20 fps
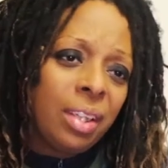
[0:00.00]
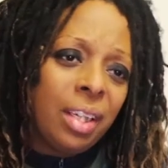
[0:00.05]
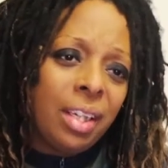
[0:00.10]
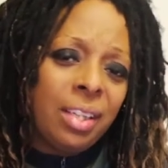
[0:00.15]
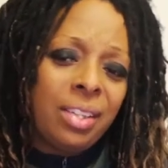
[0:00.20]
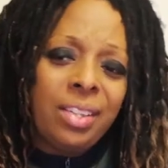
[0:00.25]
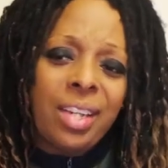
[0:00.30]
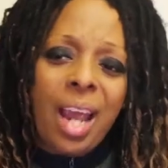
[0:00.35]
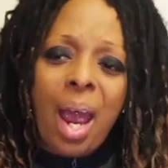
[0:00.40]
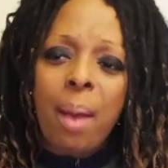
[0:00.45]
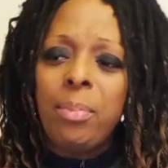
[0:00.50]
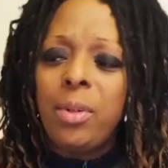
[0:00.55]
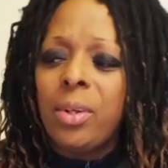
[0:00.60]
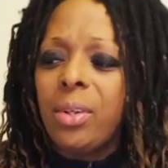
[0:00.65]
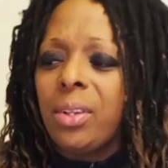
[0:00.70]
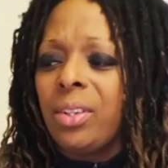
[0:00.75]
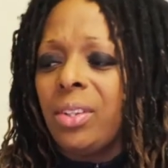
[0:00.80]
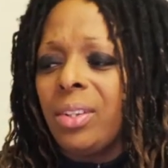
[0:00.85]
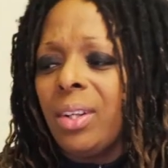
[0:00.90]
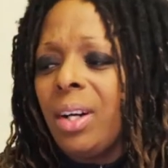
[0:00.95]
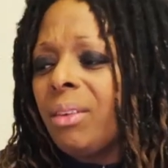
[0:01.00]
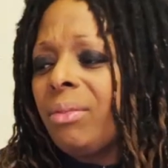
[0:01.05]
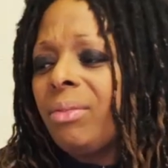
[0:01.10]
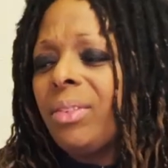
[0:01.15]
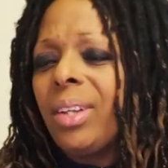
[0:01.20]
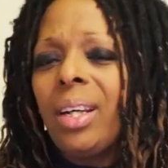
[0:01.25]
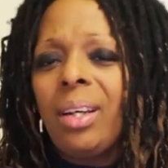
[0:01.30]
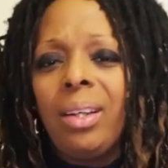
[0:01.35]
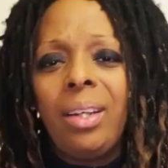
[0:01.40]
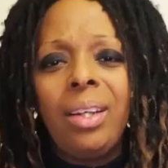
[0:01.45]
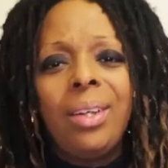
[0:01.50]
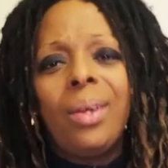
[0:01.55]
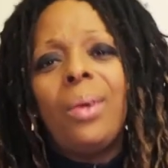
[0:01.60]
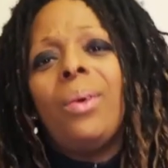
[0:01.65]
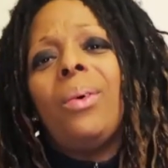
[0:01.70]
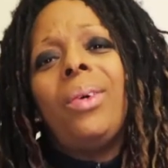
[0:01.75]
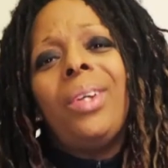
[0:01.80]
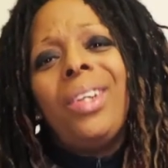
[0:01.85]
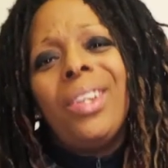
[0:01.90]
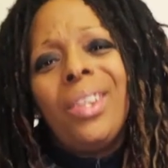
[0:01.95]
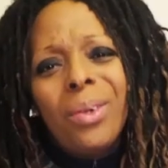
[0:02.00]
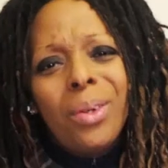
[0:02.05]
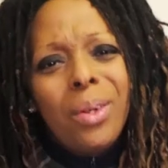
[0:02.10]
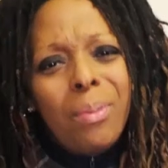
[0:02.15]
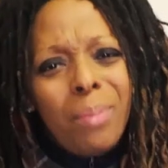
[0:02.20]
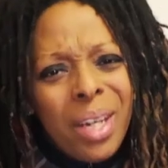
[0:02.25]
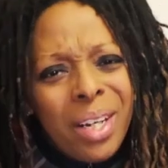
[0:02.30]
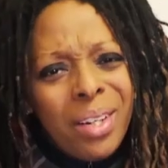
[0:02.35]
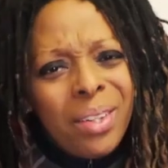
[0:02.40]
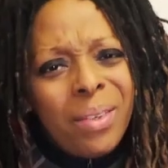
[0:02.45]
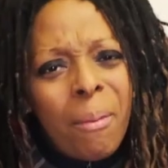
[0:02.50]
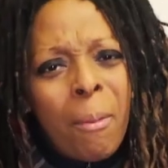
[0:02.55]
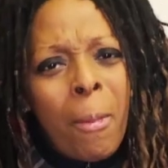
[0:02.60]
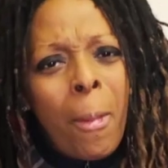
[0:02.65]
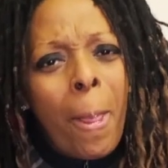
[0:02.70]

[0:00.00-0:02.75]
adapter itself, like, you know what I mean?